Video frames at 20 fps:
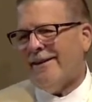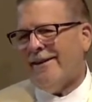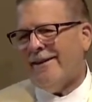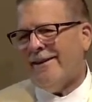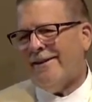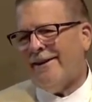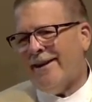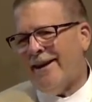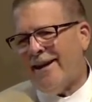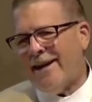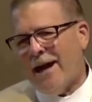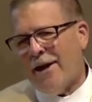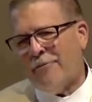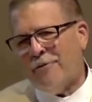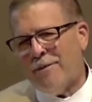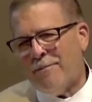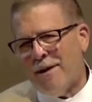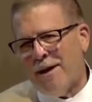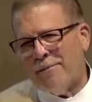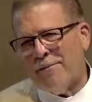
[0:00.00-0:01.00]
And today I
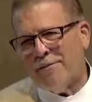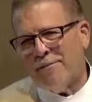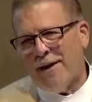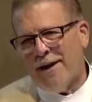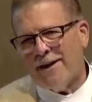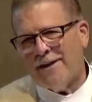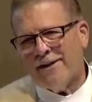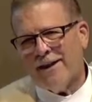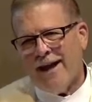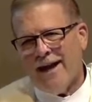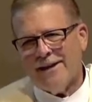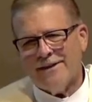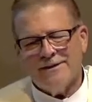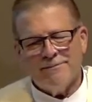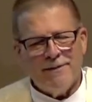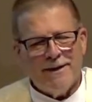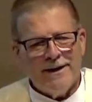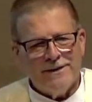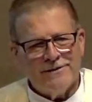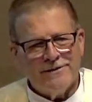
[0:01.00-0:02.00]
remember my
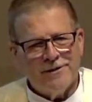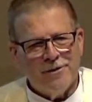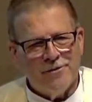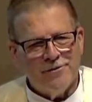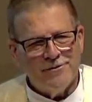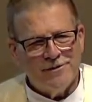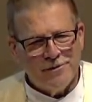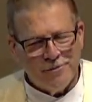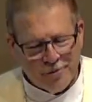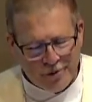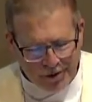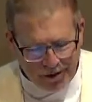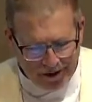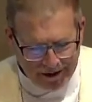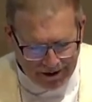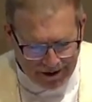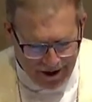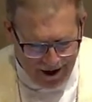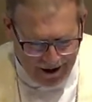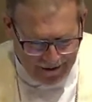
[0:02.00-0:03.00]
classmates, those who were
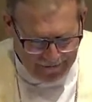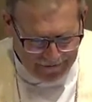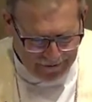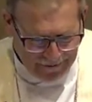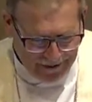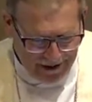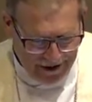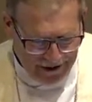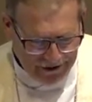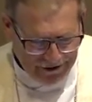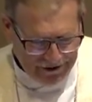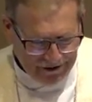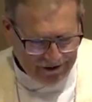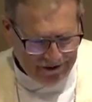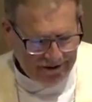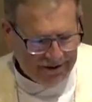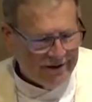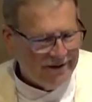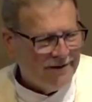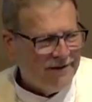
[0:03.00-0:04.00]
in
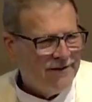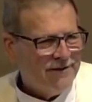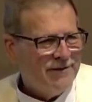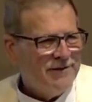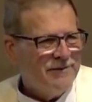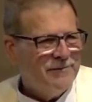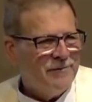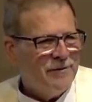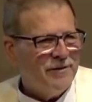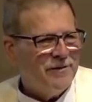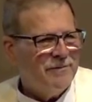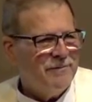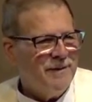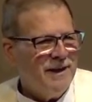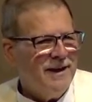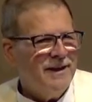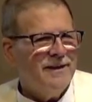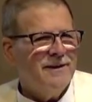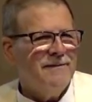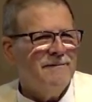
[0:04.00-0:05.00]
confirmation with
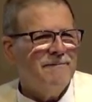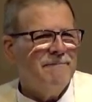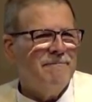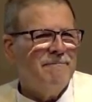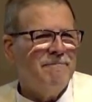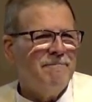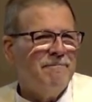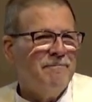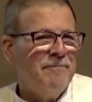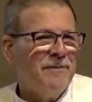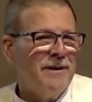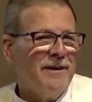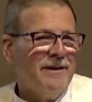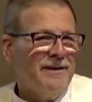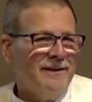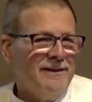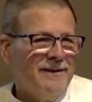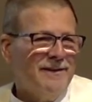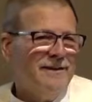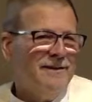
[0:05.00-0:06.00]
me.
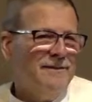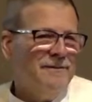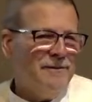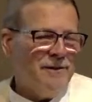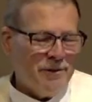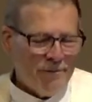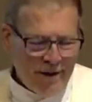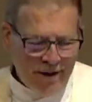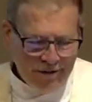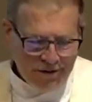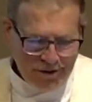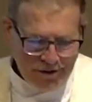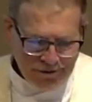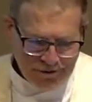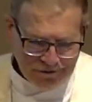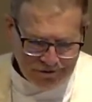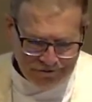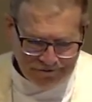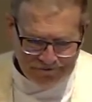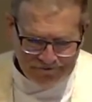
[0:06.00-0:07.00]
What about
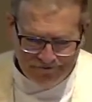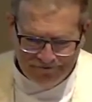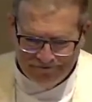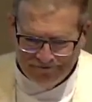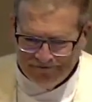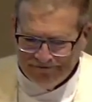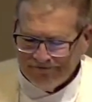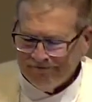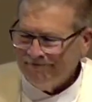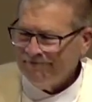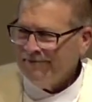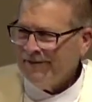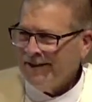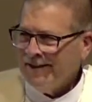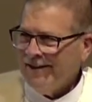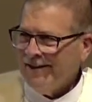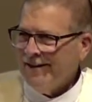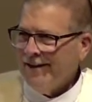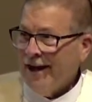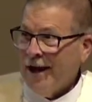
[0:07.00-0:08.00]
you?
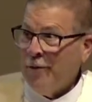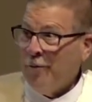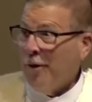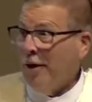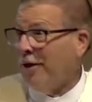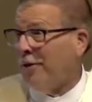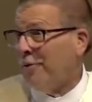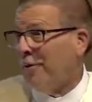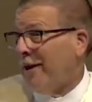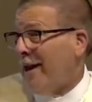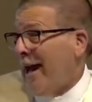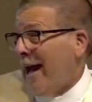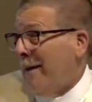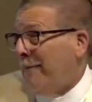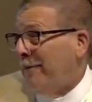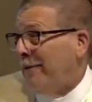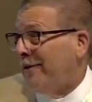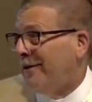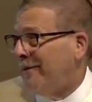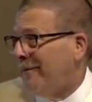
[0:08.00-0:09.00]
I wonder what
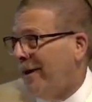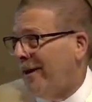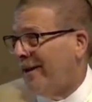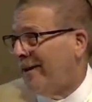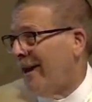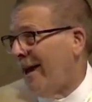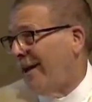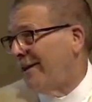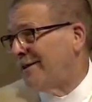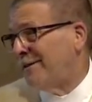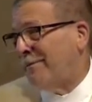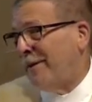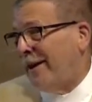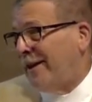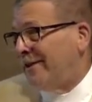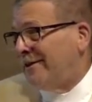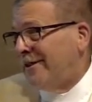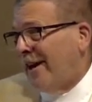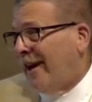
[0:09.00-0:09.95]
happened to my classmates.